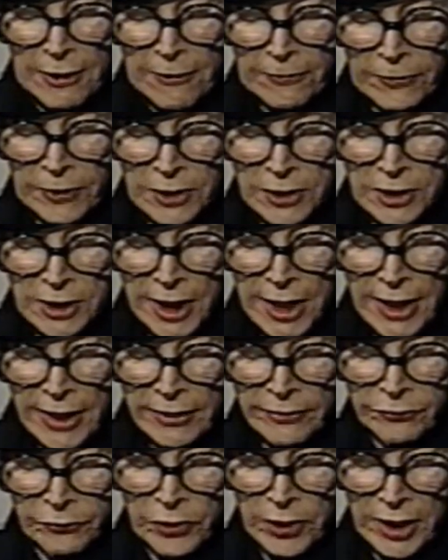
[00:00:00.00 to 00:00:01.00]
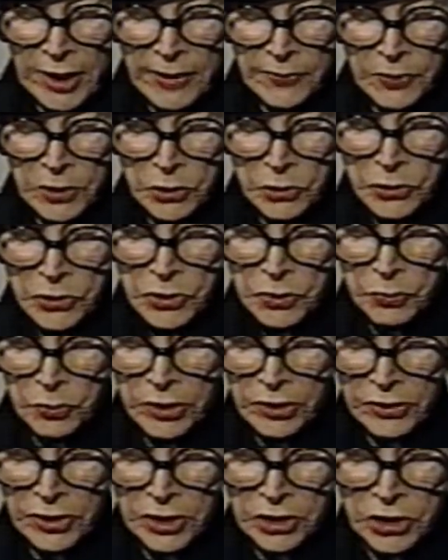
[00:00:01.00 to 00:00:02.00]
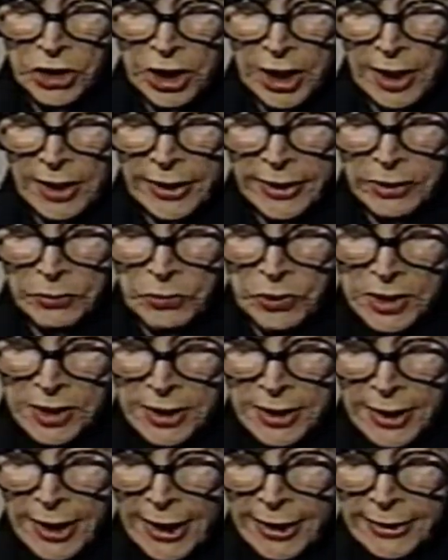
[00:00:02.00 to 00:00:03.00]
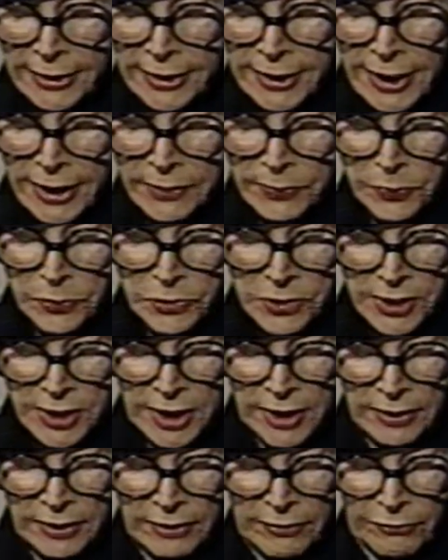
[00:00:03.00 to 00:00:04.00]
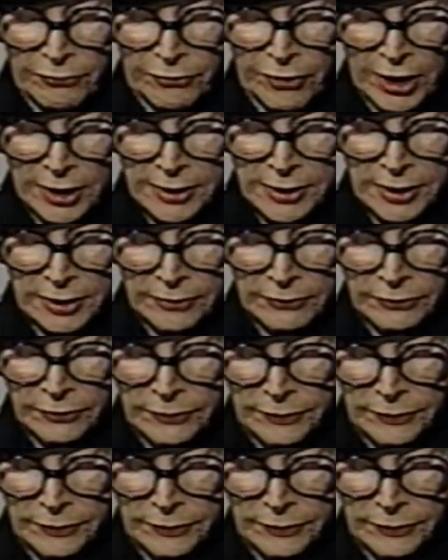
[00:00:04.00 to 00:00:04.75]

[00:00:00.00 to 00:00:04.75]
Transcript: The diaphragm used with the jelly was 98% effective.